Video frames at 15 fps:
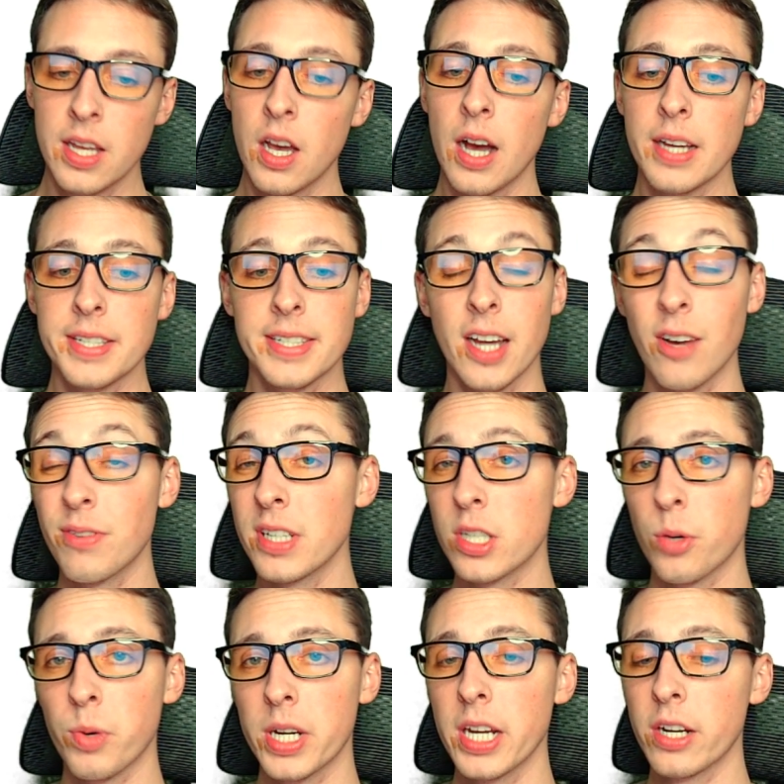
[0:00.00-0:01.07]
Selfies
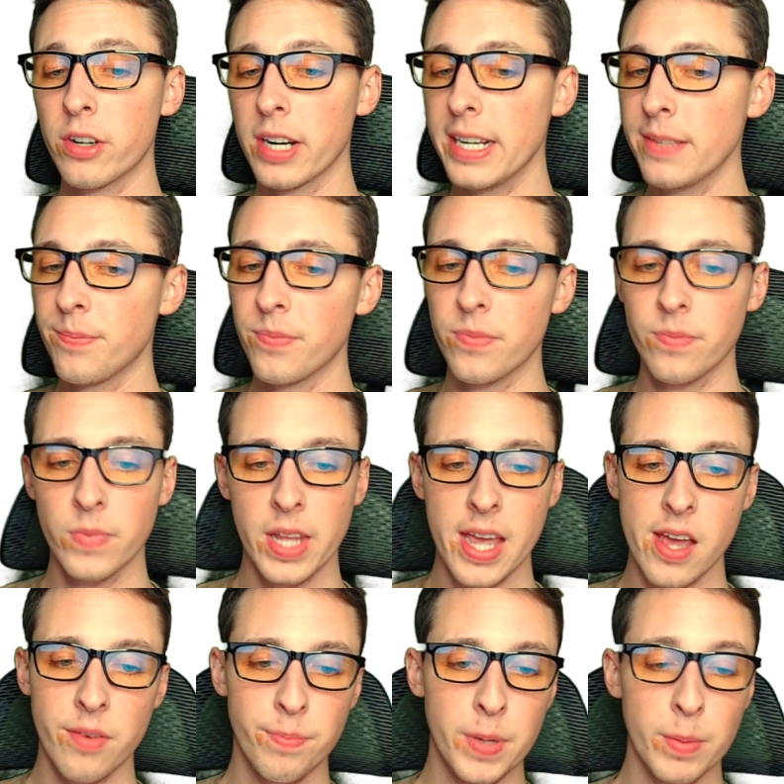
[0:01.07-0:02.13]
are working great.
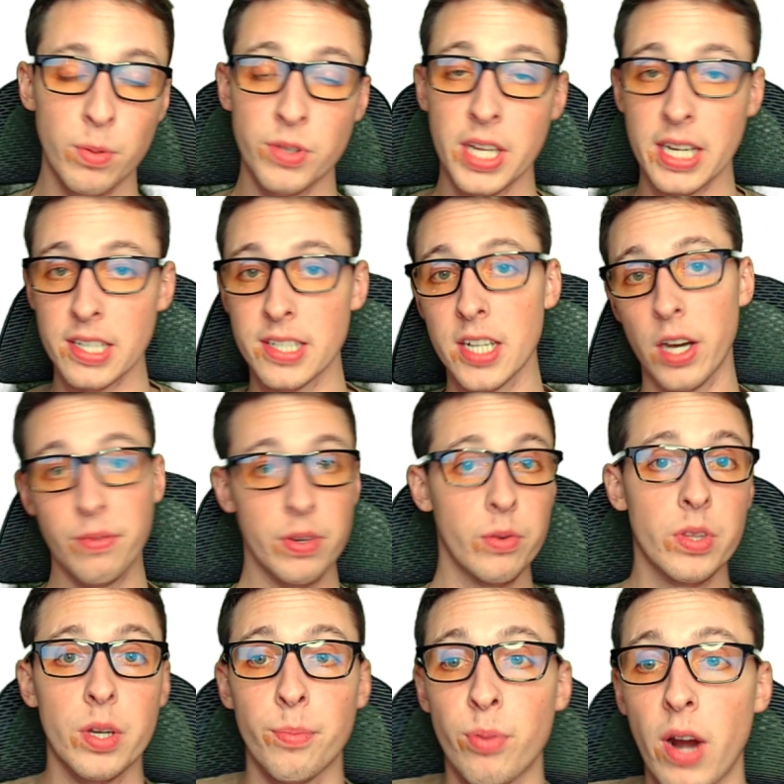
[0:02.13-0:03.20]
Have people take a selfie
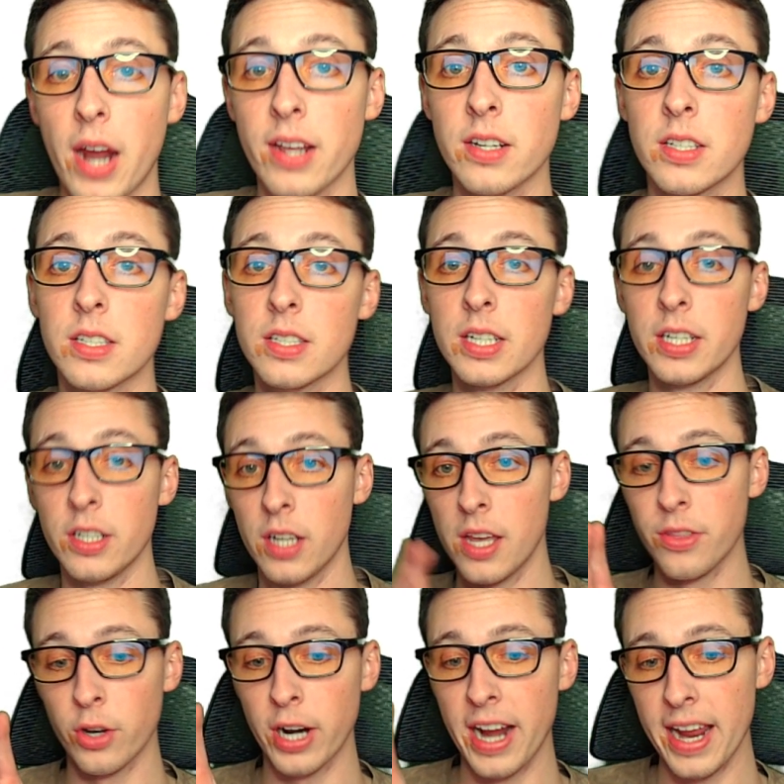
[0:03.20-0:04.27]
with your product
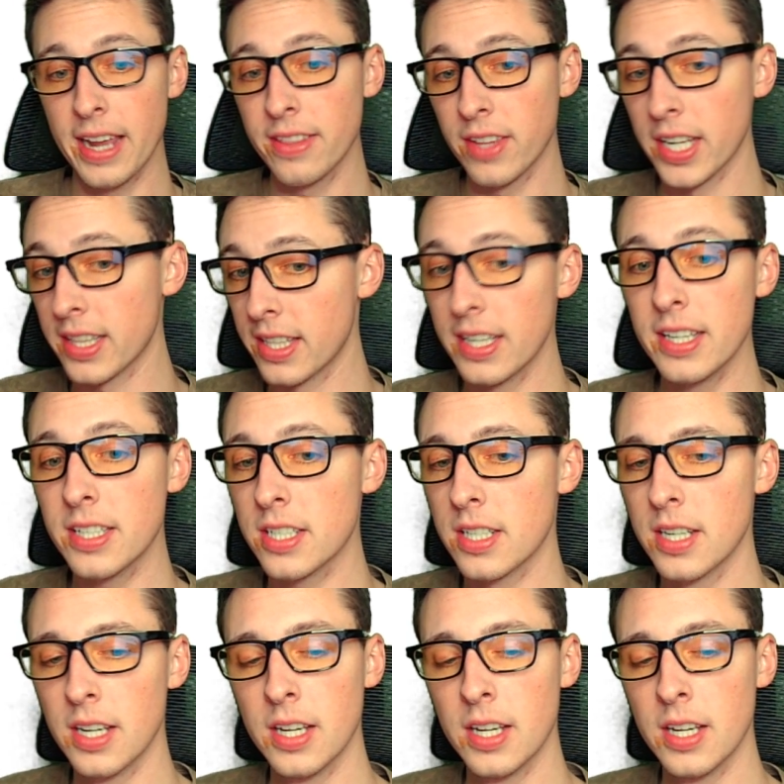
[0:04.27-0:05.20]
in their hand like this.